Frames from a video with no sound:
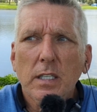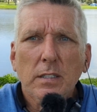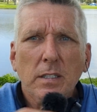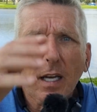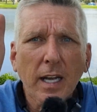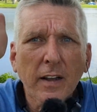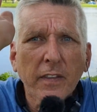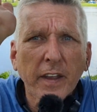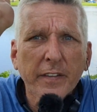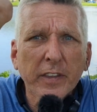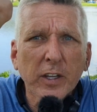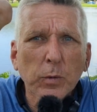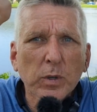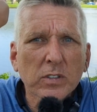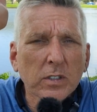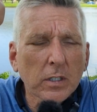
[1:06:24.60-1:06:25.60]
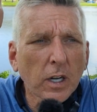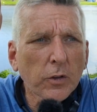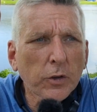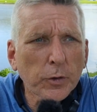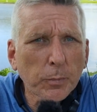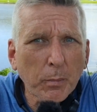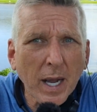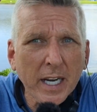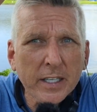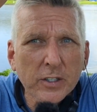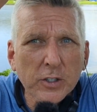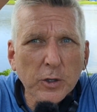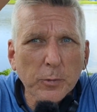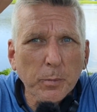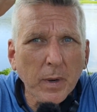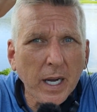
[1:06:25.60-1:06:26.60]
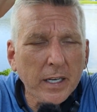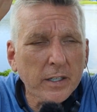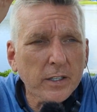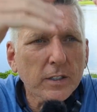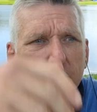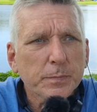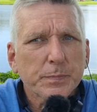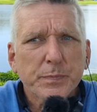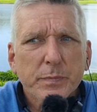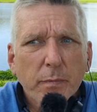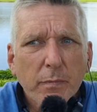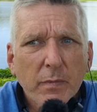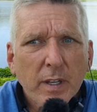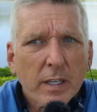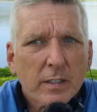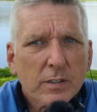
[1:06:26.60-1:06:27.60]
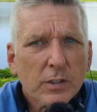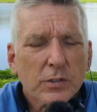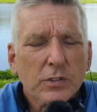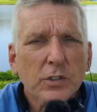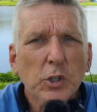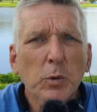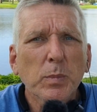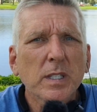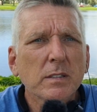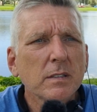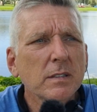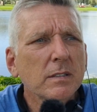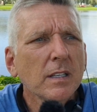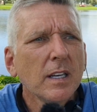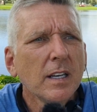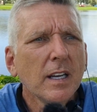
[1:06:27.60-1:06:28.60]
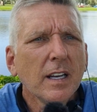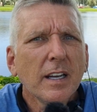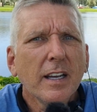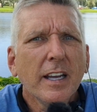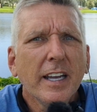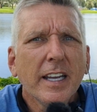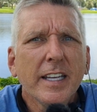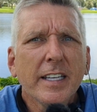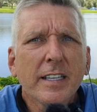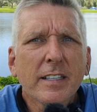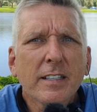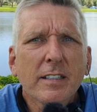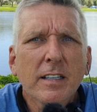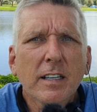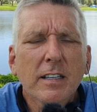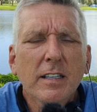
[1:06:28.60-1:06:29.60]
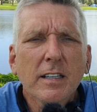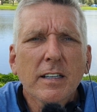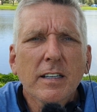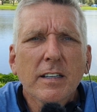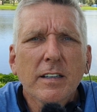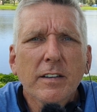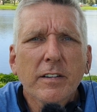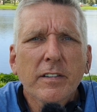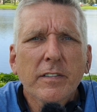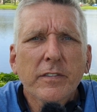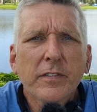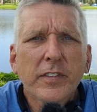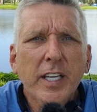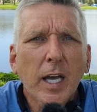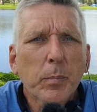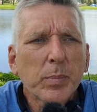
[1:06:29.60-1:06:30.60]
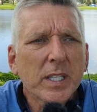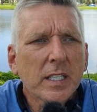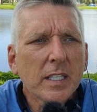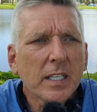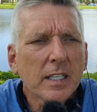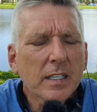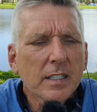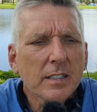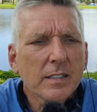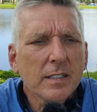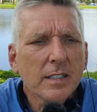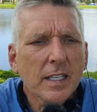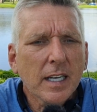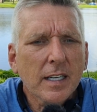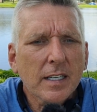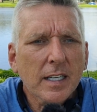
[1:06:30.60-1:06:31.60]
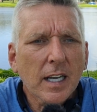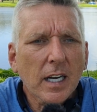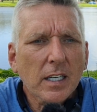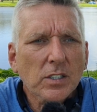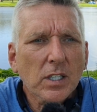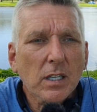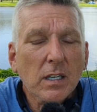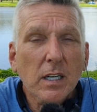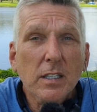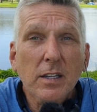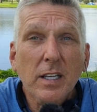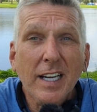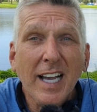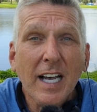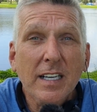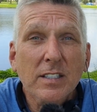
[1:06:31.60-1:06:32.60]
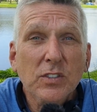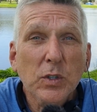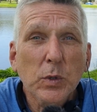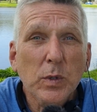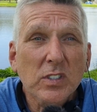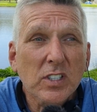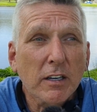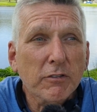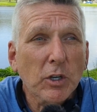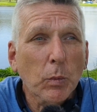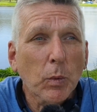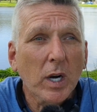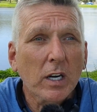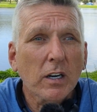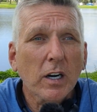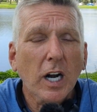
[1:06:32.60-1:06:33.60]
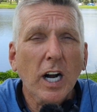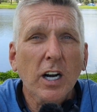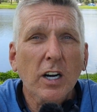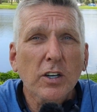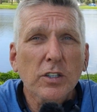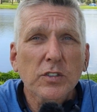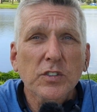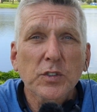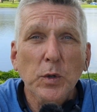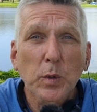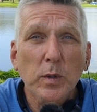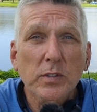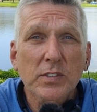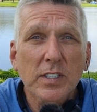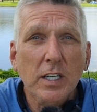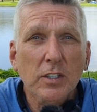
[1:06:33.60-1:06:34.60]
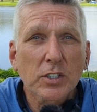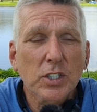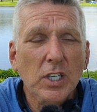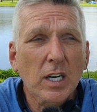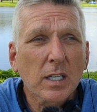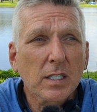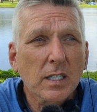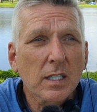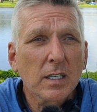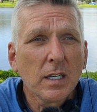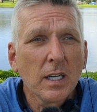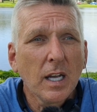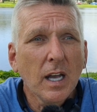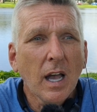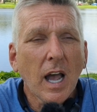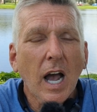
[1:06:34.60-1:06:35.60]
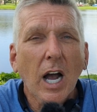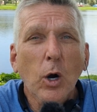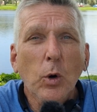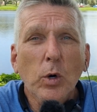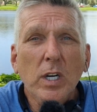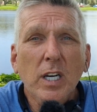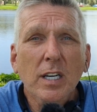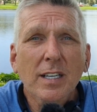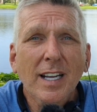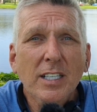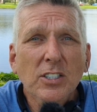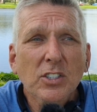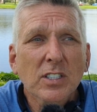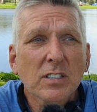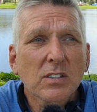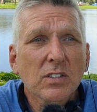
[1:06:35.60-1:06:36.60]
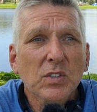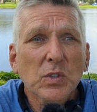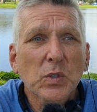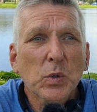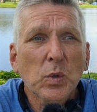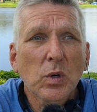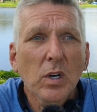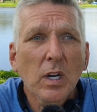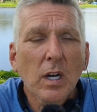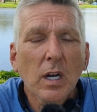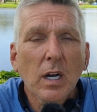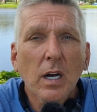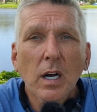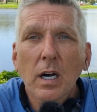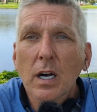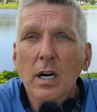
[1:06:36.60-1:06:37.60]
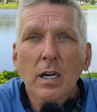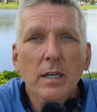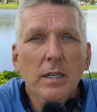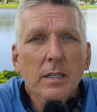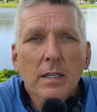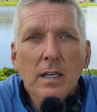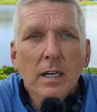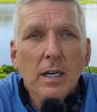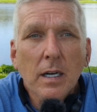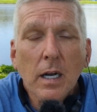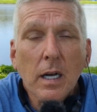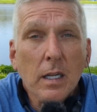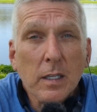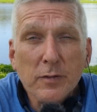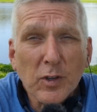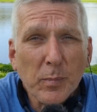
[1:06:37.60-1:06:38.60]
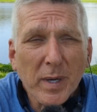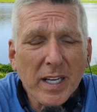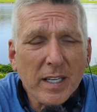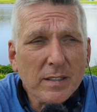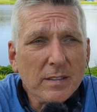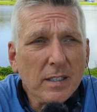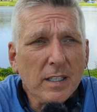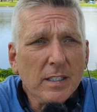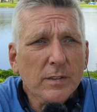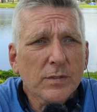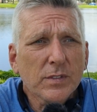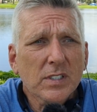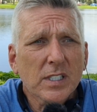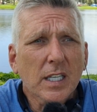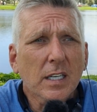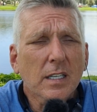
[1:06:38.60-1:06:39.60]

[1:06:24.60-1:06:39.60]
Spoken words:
And then there was another minor disturbance in Vyapini, Nyariyashaka, the goddess who is everywhere, our soul star chakra, our connection to all of our past lives, and